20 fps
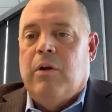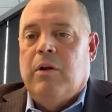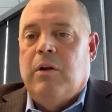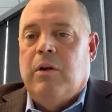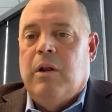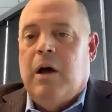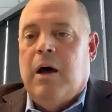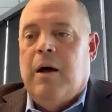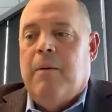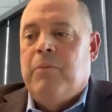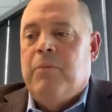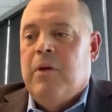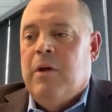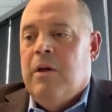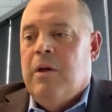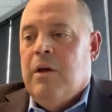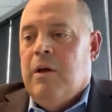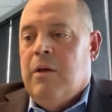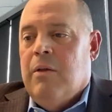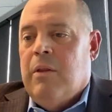And that
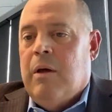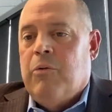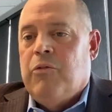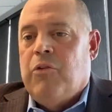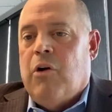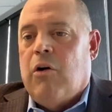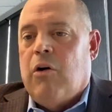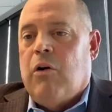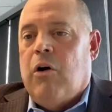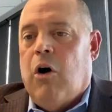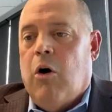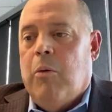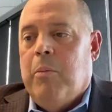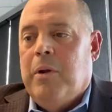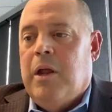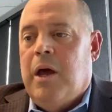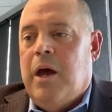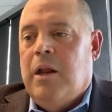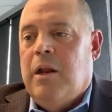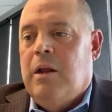was all
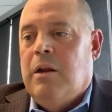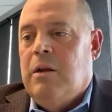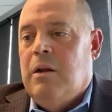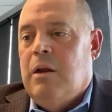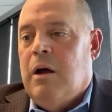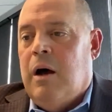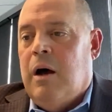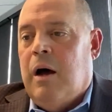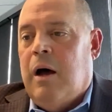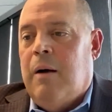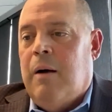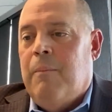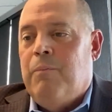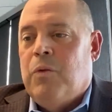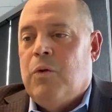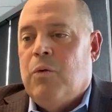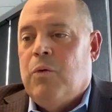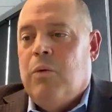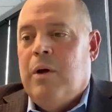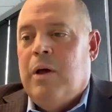culminated.
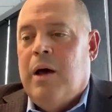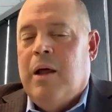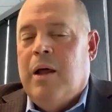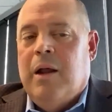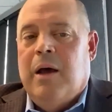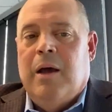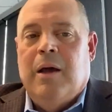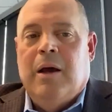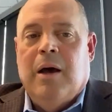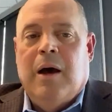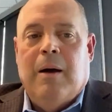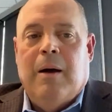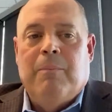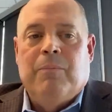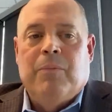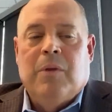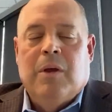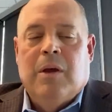We had a